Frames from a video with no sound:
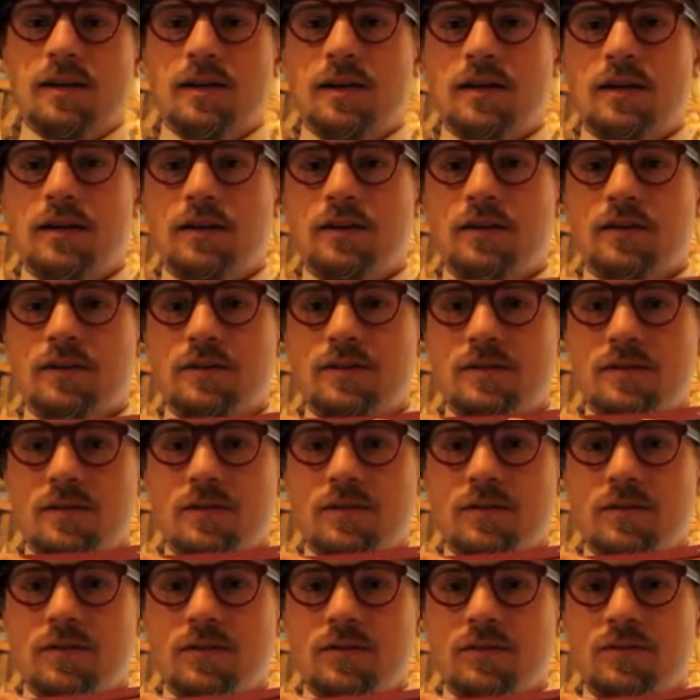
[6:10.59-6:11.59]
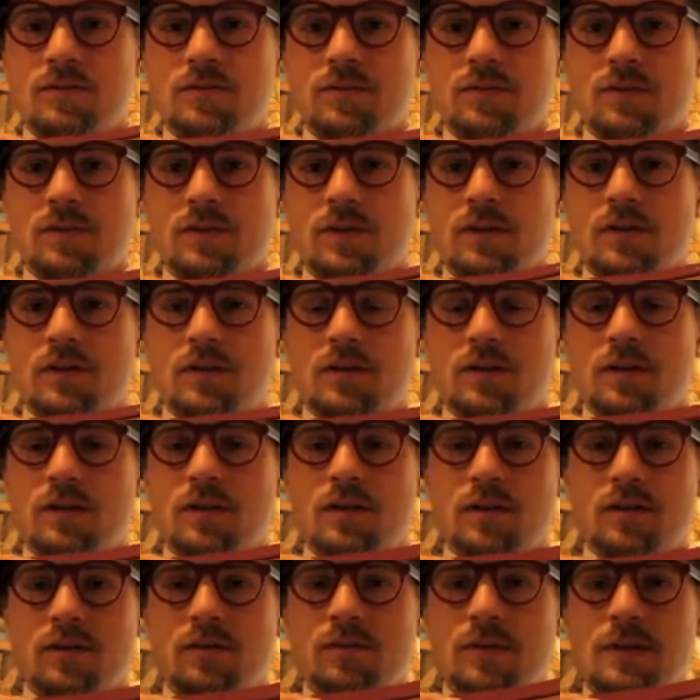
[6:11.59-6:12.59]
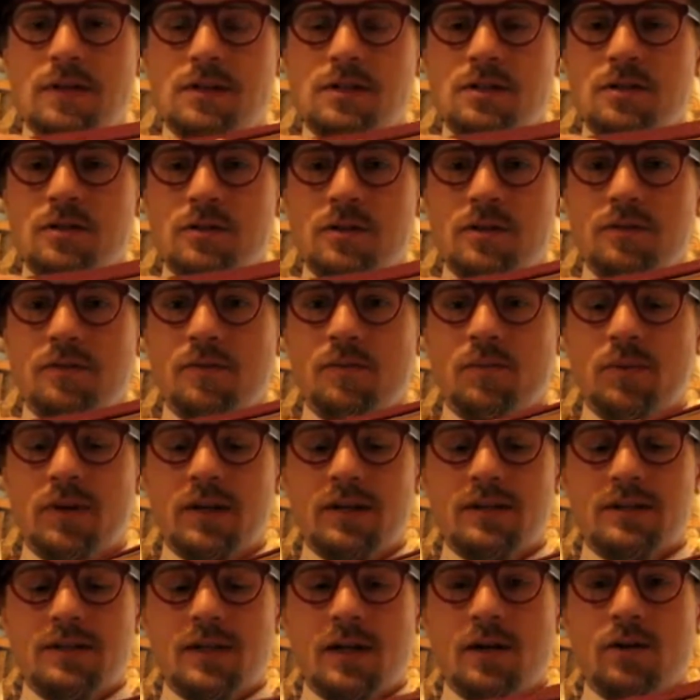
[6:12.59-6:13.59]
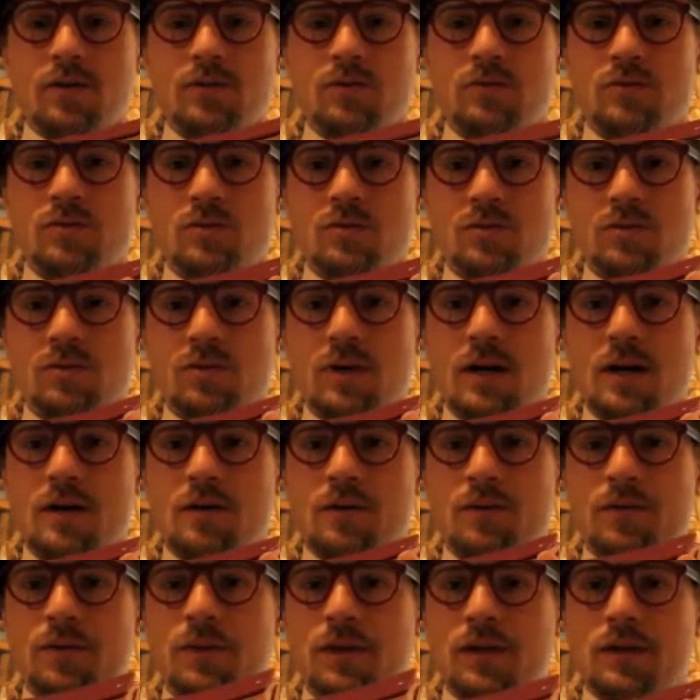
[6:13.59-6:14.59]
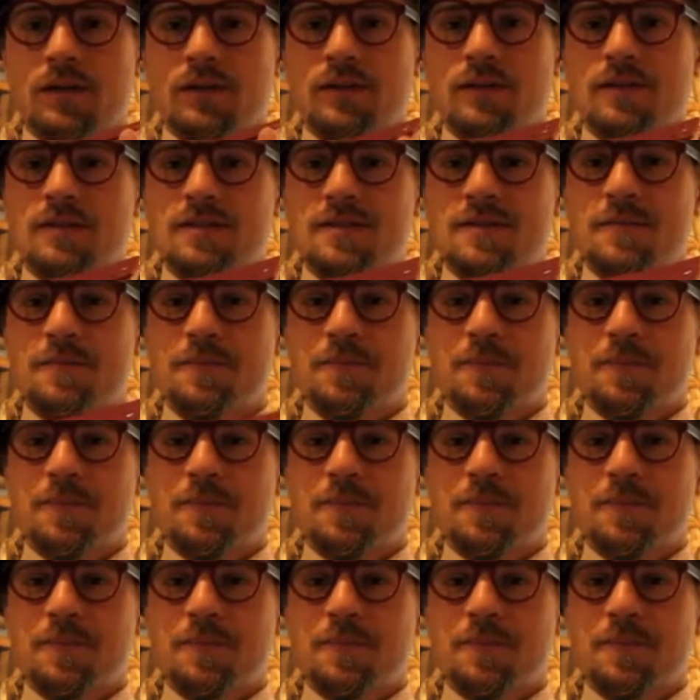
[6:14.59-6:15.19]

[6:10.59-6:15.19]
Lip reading: And also the ratio even breaks down to how thick it is.